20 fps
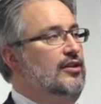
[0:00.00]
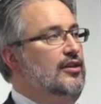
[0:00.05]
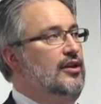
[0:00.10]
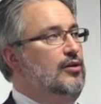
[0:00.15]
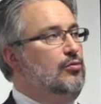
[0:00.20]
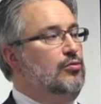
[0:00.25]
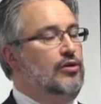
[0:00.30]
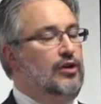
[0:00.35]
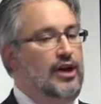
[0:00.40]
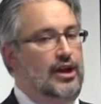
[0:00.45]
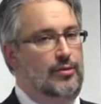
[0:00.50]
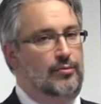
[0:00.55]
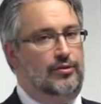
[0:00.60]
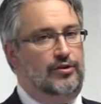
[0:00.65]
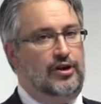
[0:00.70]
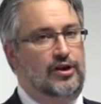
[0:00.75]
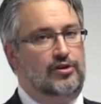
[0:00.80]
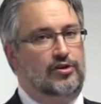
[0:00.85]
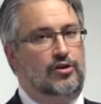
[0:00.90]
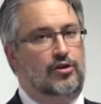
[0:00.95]
They were able
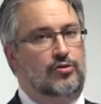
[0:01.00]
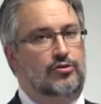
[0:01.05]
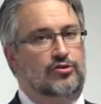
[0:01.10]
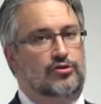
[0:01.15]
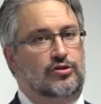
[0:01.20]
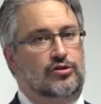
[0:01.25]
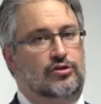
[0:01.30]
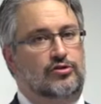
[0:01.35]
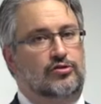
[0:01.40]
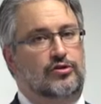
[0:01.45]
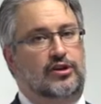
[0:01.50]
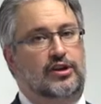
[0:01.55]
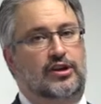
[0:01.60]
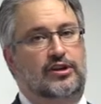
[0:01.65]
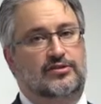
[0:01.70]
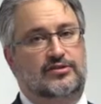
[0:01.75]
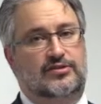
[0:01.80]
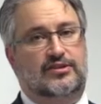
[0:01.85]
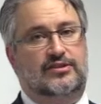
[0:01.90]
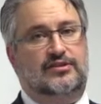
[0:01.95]
to undergo surgery
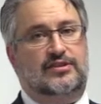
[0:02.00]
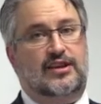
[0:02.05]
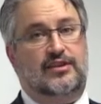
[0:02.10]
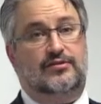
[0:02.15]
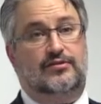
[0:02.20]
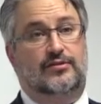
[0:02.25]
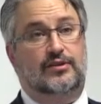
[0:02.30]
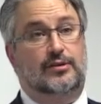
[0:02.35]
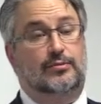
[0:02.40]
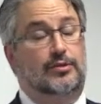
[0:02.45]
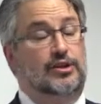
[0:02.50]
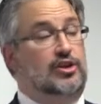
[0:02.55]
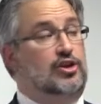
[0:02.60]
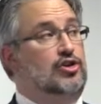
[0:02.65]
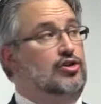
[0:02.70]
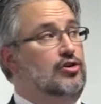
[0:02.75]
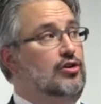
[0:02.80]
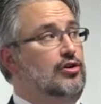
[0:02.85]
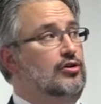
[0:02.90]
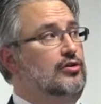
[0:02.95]
and successfully be
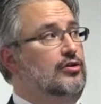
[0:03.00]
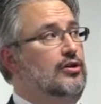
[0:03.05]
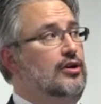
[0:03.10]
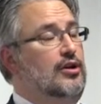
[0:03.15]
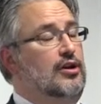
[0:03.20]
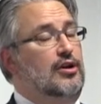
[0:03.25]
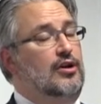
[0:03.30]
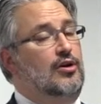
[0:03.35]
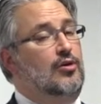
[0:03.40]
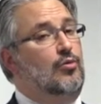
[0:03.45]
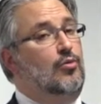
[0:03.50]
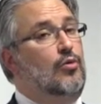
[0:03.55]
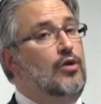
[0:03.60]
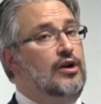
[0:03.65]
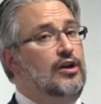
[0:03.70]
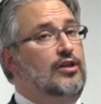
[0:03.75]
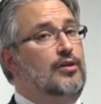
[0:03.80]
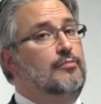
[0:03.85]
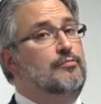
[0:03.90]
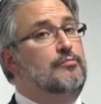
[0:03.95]
cured.
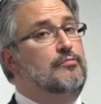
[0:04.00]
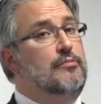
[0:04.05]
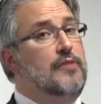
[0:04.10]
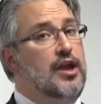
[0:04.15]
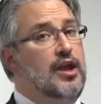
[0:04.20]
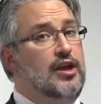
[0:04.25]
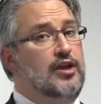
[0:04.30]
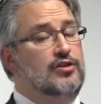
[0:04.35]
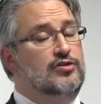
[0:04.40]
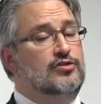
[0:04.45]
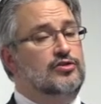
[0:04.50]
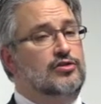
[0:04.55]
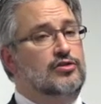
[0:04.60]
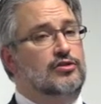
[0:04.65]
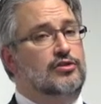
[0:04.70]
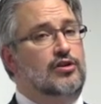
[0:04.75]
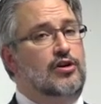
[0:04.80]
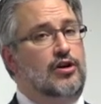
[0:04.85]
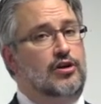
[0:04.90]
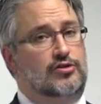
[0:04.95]
One of the
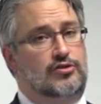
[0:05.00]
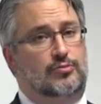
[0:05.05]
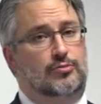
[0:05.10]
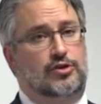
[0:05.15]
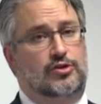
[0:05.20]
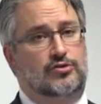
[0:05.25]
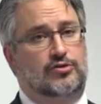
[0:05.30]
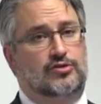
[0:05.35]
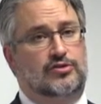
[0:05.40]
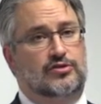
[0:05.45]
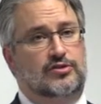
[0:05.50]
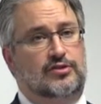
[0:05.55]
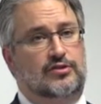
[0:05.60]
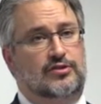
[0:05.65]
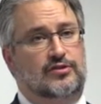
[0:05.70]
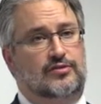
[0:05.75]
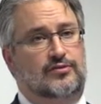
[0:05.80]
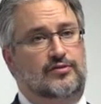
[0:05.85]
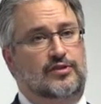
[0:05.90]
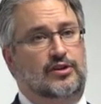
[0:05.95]
major contributions in
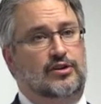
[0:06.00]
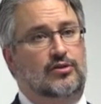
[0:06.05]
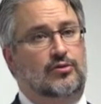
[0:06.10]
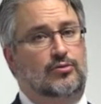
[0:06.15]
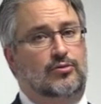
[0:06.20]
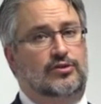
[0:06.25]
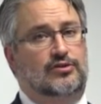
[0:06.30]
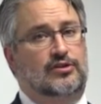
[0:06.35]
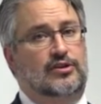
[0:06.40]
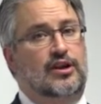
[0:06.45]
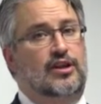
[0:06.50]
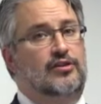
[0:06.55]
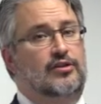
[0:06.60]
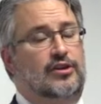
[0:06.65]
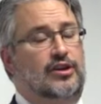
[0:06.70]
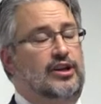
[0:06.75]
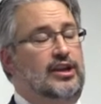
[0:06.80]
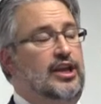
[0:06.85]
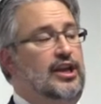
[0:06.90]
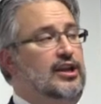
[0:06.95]
this field was another
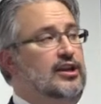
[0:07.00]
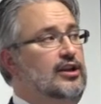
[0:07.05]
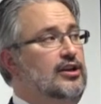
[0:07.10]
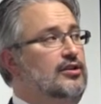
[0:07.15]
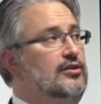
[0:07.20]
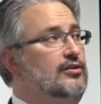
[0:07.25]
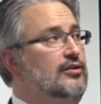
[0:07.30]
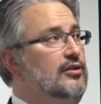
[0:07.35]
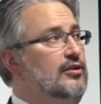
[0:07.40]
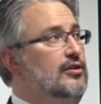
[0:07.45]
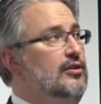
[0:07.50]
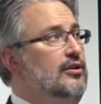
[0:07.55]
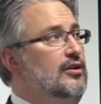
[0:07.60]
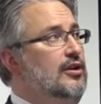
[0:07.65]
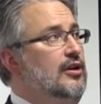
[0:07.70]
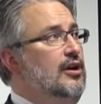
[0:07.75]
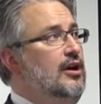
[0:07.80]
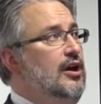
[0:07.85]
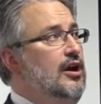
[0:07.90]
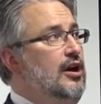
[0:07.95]
Canadian,
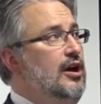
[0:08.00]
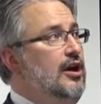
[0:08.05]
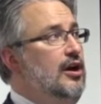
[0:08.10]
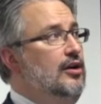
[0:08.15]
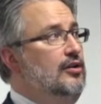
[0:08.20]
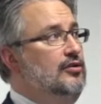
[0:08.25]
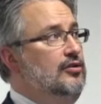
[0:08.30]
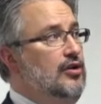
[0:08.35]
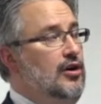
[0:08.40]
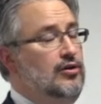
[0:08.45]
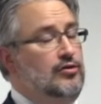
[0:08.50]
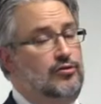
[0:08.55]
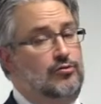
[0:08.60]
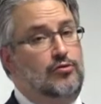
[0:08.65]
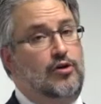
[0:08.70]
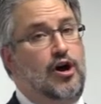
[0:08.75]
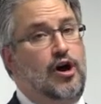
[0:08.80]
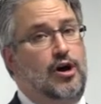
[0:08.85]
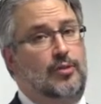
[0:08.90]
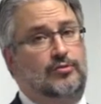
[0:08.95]
Dr.
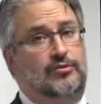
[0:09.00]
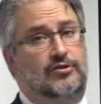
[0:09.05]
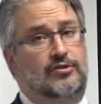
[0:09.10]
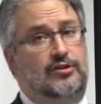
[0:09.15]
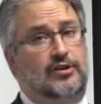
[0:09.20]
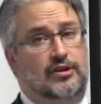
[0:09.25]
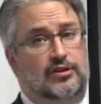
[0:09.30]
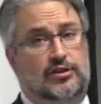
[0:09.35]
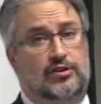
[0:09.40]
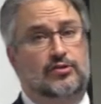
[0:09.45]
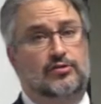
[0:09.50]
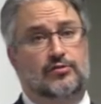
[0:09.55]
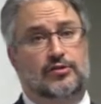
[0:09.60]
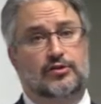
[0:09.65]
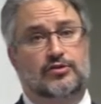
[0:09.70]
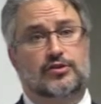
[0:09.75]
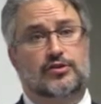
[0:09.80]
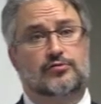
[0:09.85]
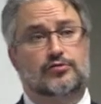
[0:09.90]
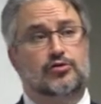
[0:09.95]
Robson at
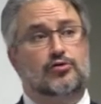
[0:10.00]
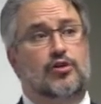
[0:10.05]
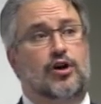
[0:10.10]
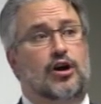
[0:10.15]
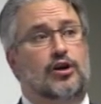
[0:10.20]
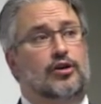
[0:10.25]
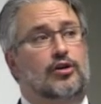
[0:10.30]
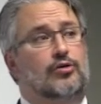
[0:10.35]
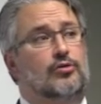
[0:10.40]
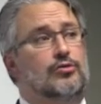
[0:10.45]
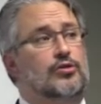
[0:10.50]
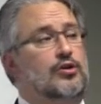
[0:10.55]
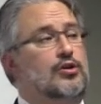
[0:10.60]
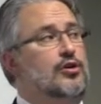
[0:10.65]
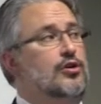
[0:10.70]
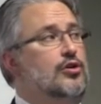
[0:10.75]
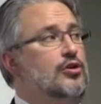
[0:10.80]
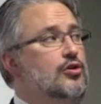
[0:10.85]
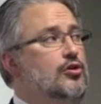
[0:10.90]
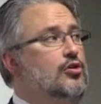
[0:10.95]
University of Toronto,
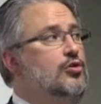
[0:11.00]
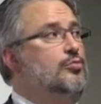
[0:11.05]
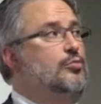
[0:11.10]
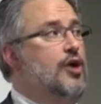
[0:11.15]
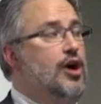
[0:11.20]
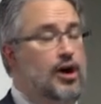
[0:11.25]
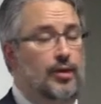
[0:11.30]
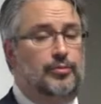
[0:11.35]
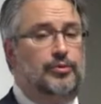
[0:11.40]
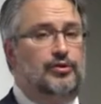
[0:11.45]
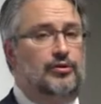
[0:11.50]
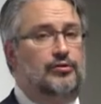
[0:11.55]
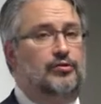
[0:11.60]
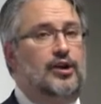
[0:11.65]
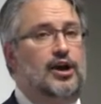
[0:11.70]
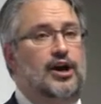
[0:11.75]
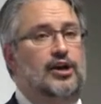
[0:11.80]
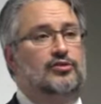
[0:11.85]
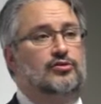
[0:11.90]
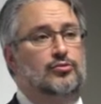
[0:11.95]
who
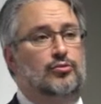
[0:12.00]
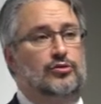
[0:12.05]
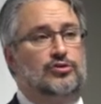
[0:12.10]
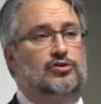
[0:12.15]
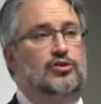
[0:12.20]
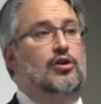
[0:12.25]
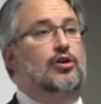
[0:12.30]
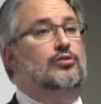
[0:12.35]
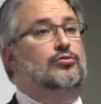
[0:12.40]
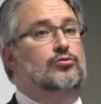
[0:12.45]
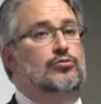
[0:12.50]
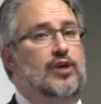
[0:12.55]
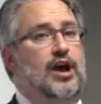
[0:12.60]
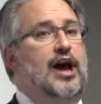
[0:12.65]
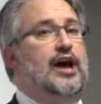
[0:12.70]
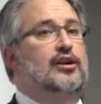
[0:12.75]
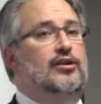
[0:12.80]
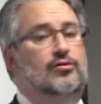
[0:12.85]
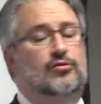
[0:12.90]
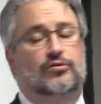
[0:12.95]
popularized what's called
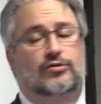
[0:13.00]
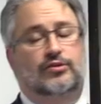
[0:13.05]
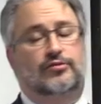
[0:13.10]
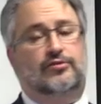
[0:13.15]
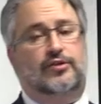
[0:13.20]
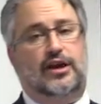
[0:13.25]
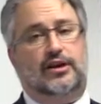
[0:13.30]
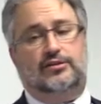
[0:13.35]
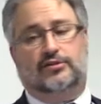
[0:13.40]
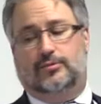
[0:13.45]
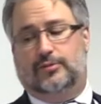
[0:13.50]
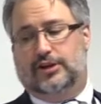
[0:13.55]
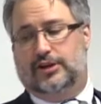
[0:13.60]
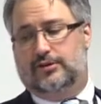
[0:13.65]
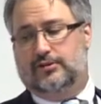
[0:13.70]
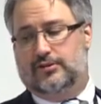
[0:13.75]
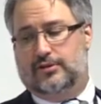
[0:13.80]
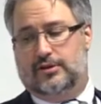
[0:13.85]
radical nephrectomy.